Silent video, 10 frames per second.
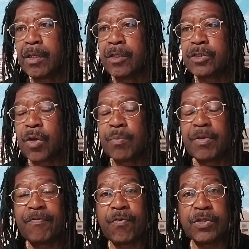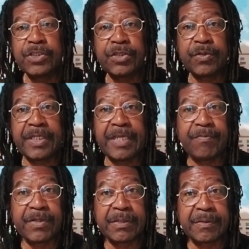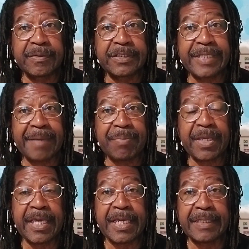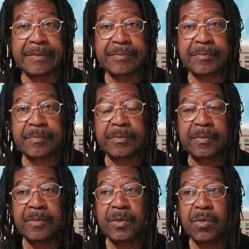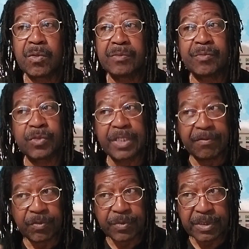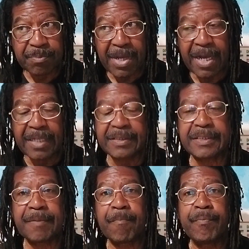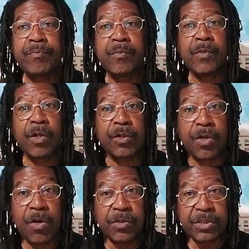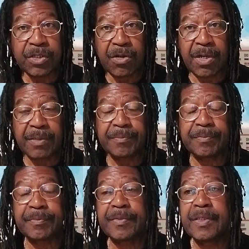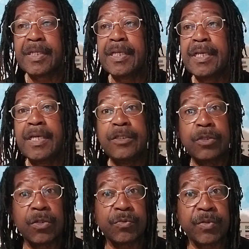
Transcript: So before she could even step in or give a response, her co-star told